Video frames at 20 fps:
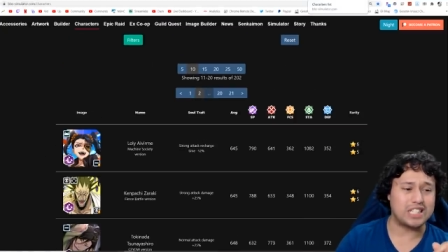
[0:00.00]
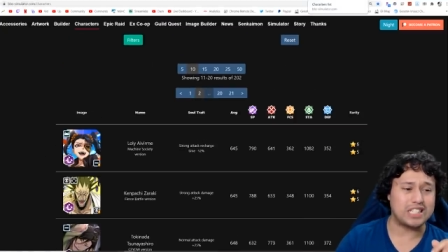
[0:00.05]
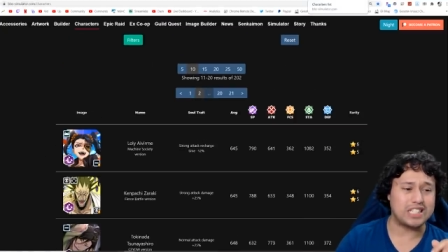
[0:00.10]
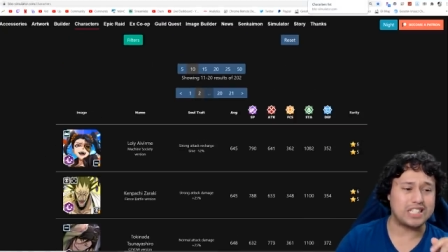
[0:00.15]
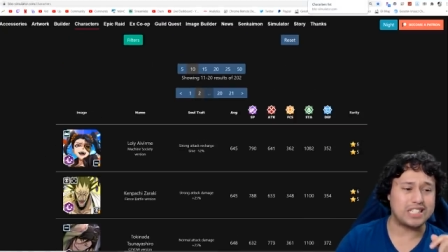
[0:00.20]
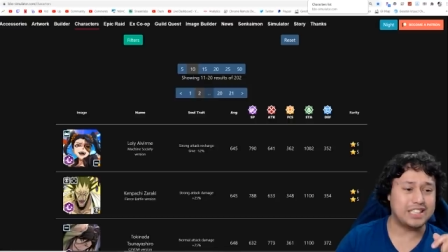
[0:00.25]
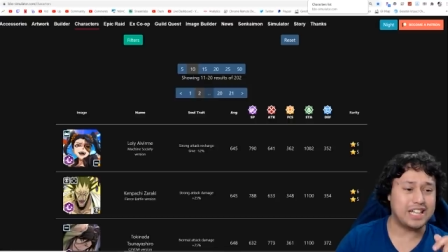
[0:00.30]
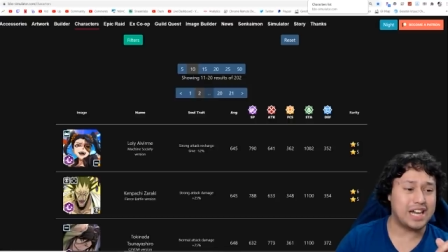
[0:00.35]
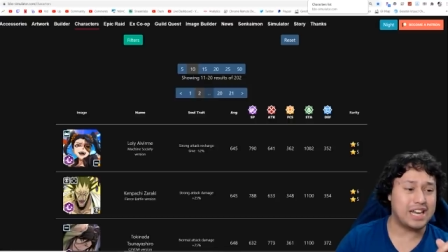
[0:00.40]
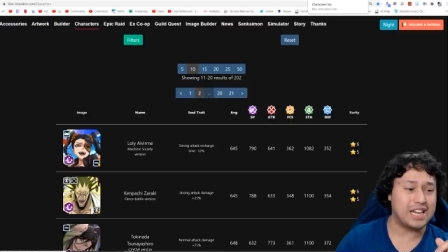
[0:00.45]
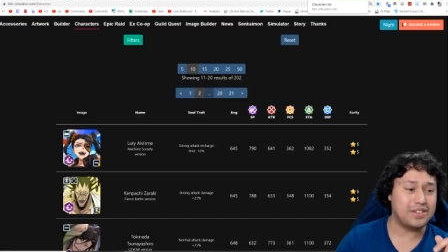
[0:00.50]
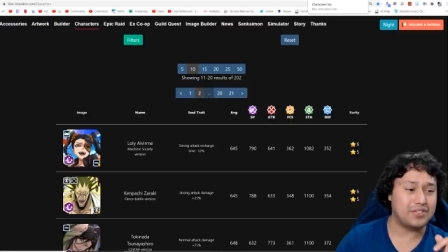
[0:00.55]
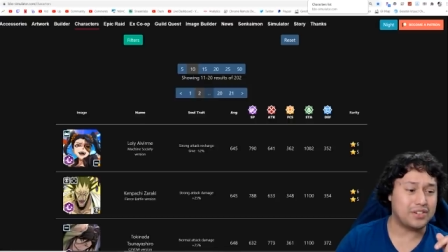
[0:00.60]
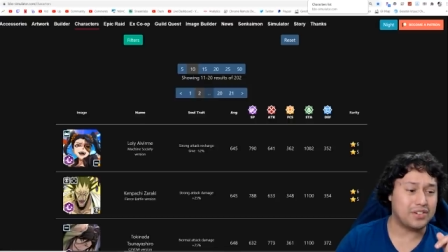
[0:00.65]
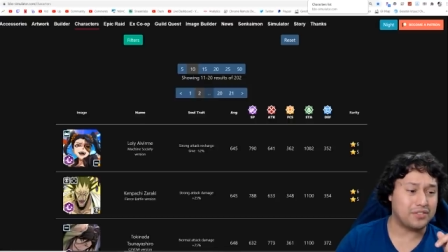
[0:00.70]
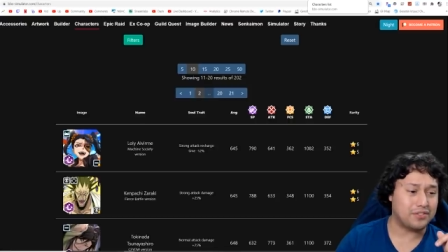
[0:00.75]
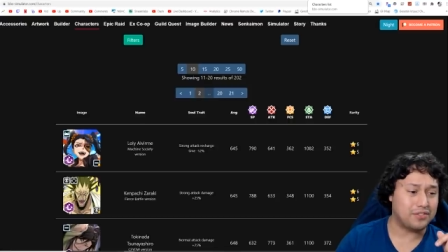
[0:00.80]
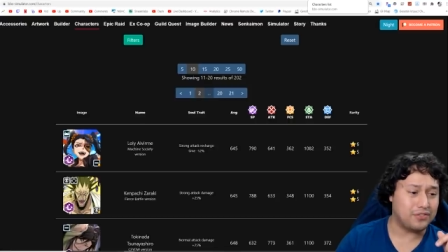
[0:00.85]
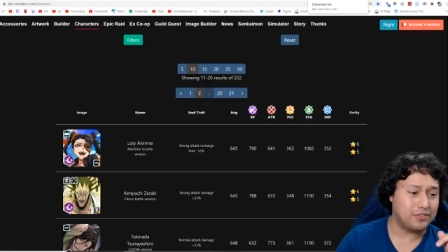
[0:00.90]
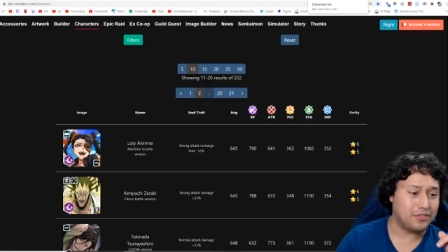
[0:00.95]
It's not
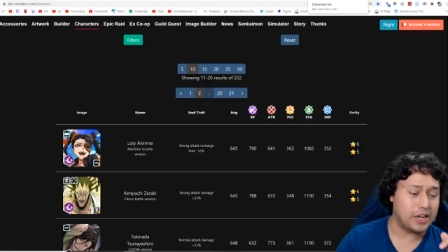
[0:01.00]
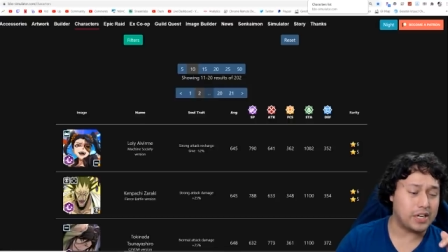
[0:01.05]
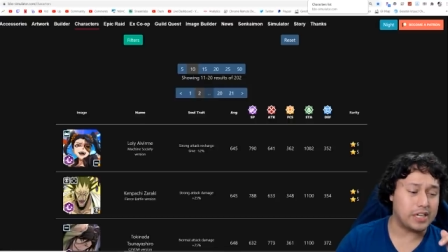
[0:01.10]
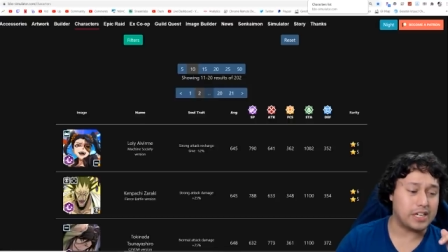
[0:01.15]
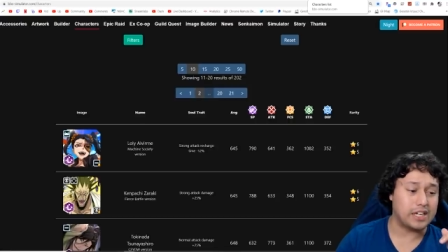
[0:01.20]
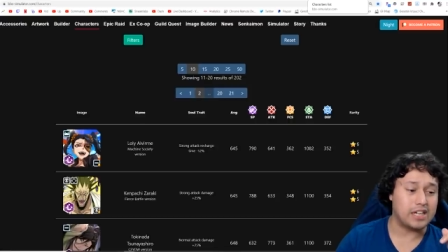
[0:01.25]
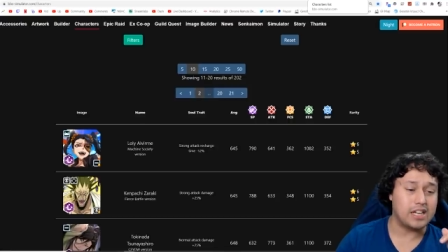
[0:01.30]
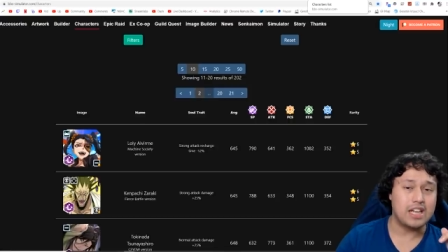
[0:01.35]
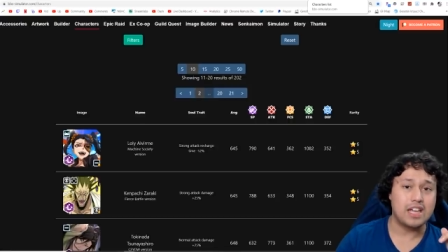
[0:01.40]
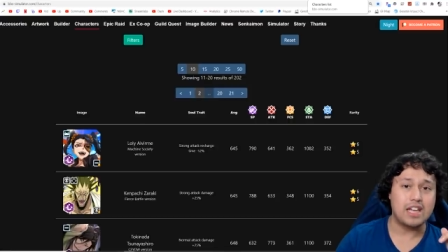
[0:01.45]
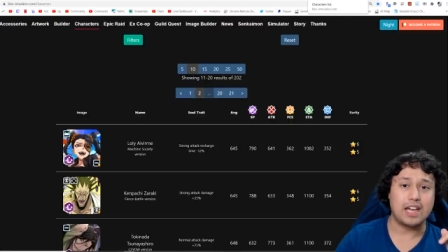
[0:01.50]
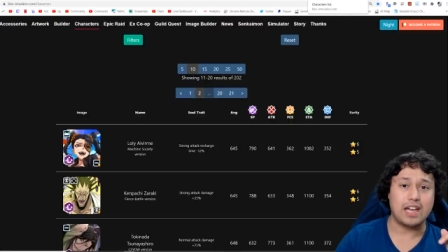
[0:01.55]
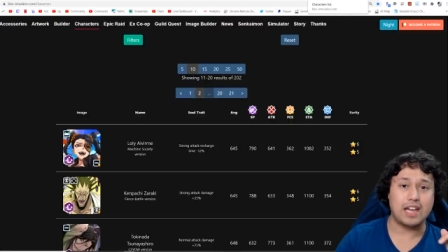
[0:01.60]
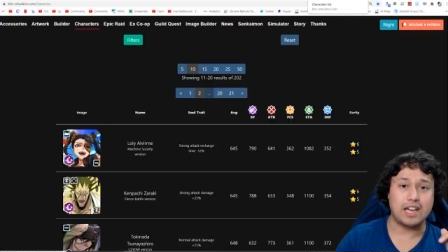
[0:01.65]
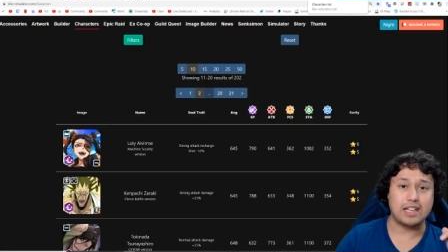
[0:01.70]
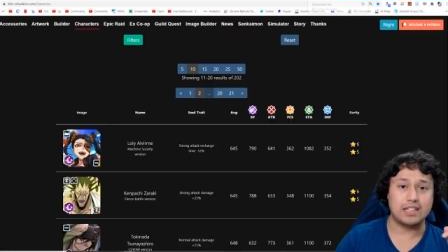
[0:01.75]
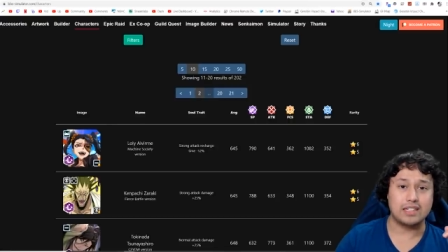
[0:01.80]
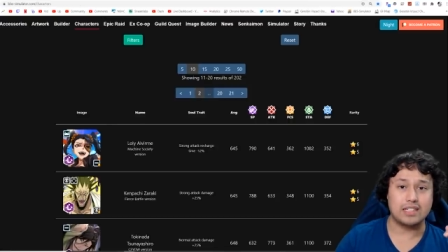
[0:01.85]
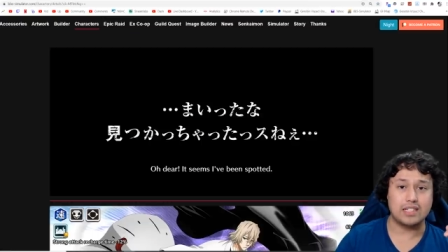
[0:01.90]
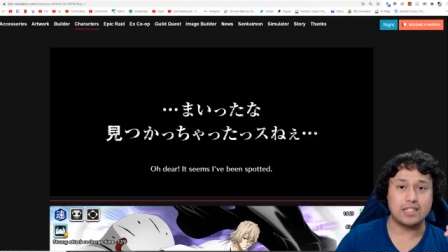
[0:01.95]
even funny.
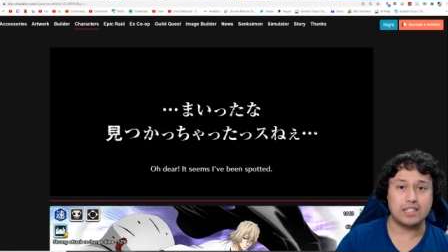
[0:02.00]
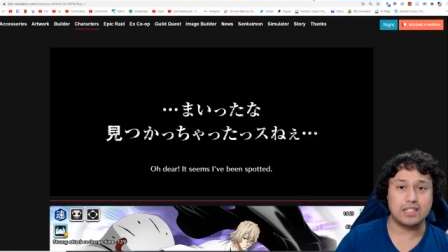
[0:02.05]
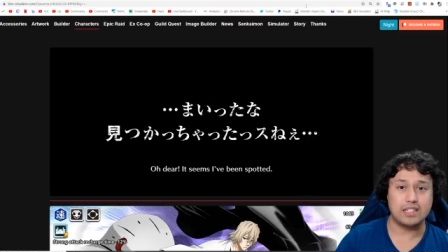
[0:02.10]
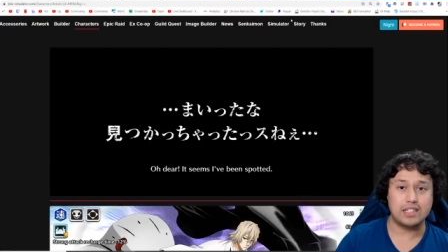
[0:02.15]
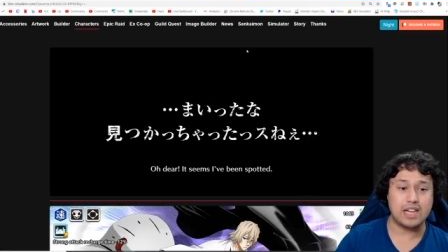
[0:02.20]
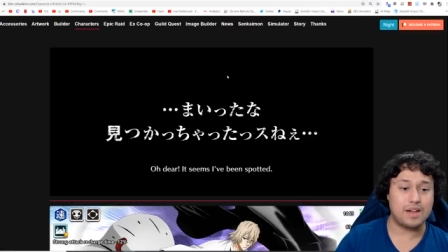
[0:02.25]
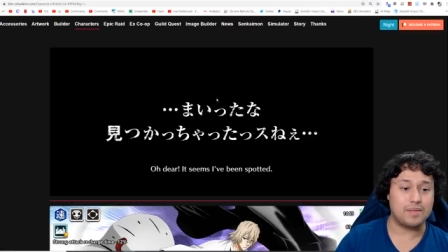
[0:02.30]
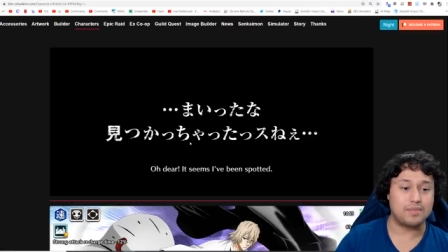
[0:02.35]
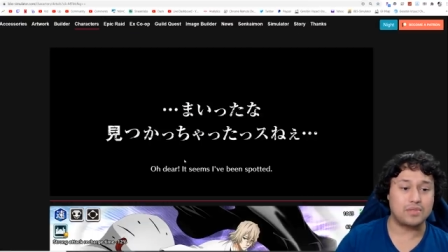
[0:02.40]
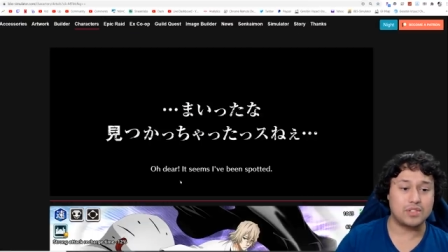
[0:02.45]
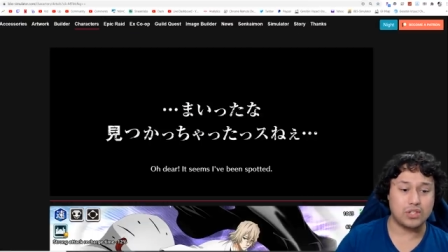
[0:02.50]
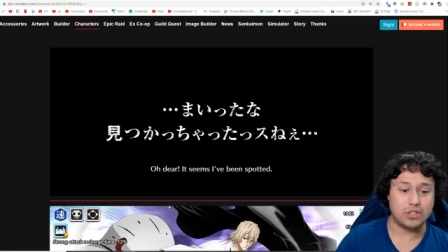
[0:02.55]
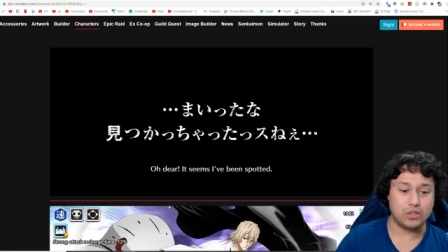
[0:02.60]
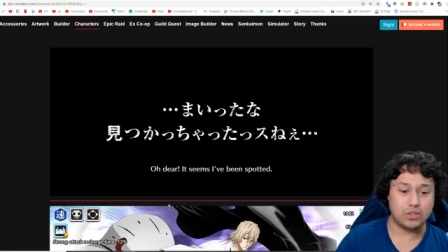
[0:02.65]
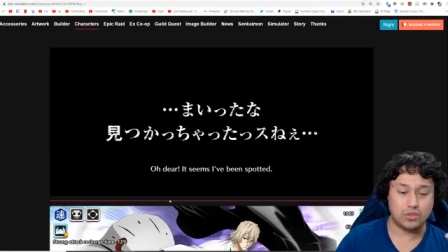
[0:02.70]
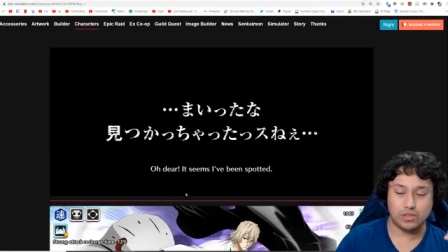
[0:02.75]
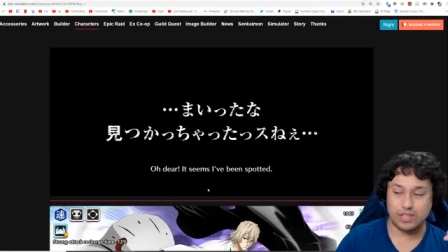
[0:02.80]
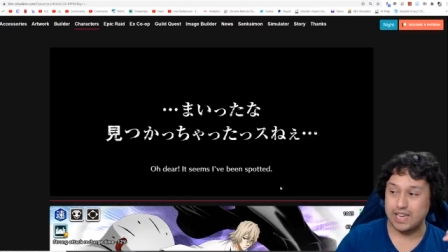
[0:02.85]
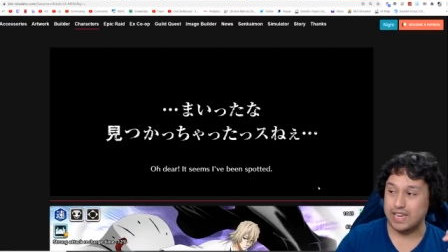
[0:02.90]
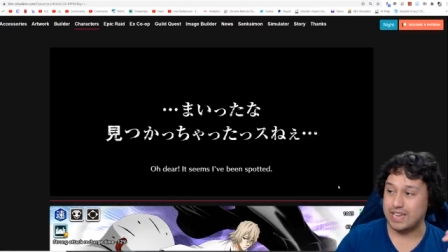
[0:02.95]
And uh, yeah,
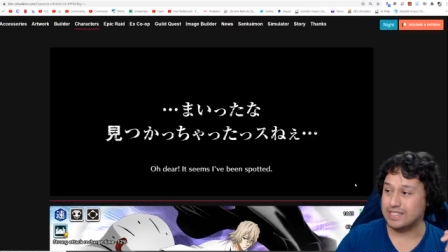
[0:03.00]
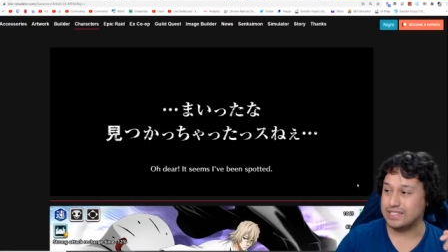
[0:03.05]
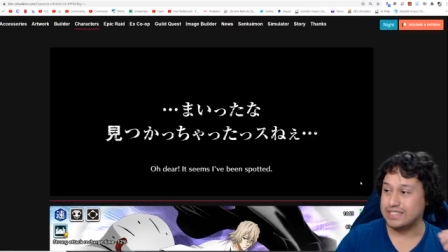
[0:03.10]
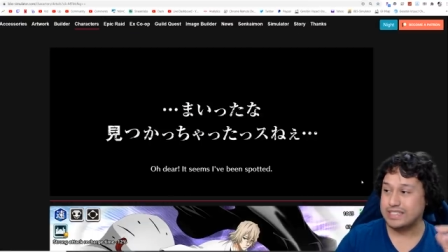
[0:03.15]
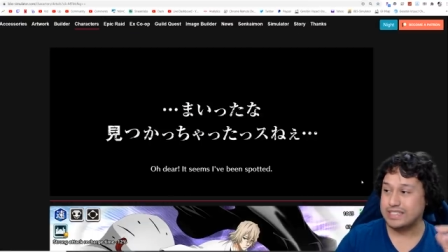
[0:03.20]
so like.